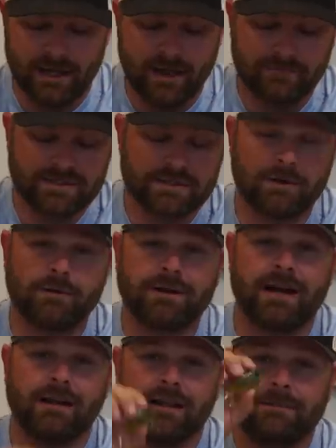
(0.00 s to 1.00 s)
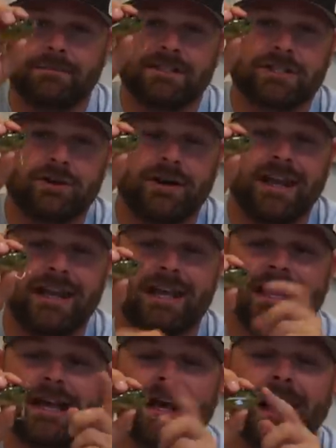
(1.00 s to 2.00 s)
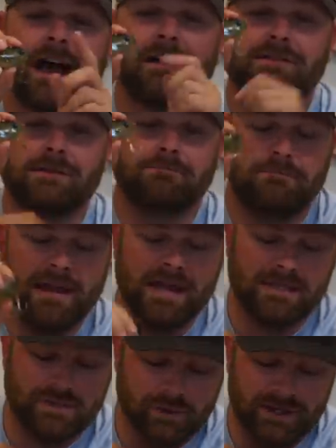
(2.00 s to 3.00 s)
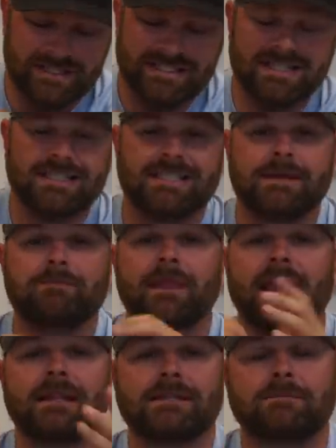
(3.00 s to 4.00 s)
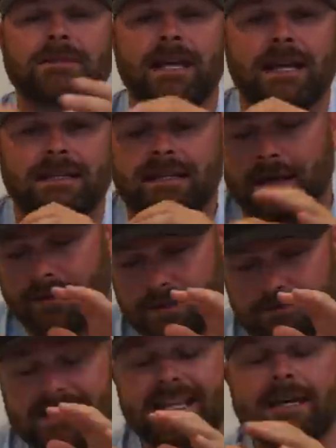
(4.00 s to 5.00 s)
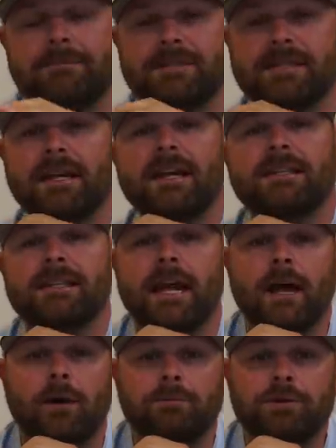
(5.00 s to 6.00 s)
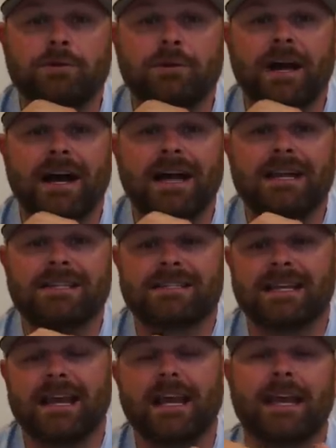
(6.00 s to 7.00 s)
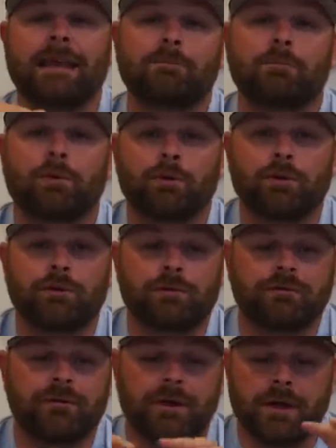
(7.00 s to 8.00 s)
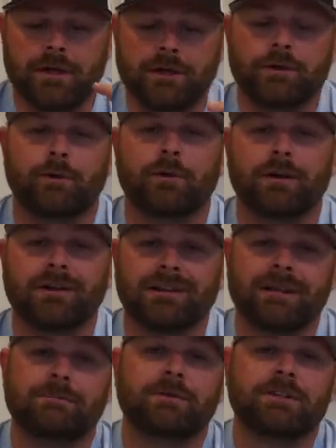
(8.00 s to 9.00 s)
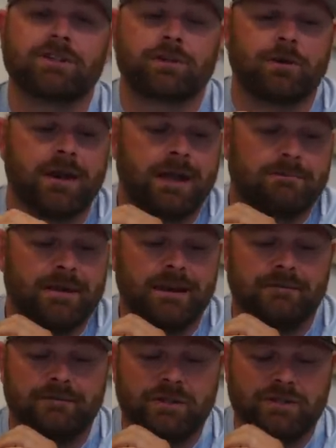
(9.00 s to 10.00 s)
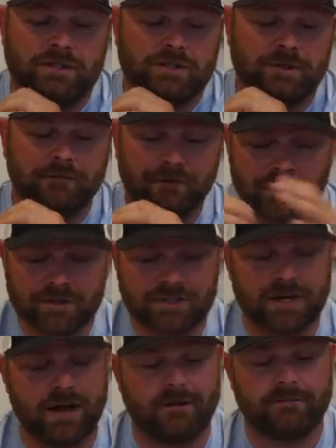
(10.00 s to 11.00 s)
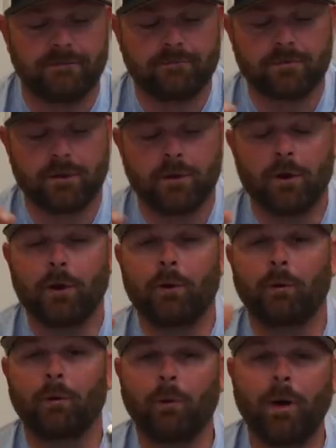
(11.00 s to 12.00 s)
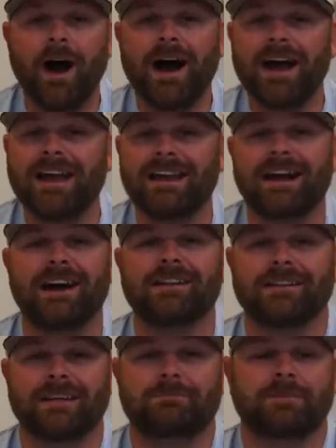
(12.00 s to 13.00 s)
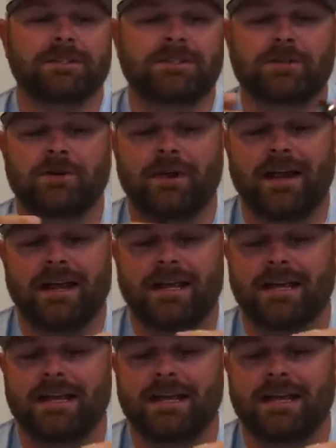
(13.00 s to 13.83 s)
loves throwing a lipless crank, I have some bait choices and some tech or some tips to help you guys improve your lipless crankbait fishing. So first off, why a lipless crank?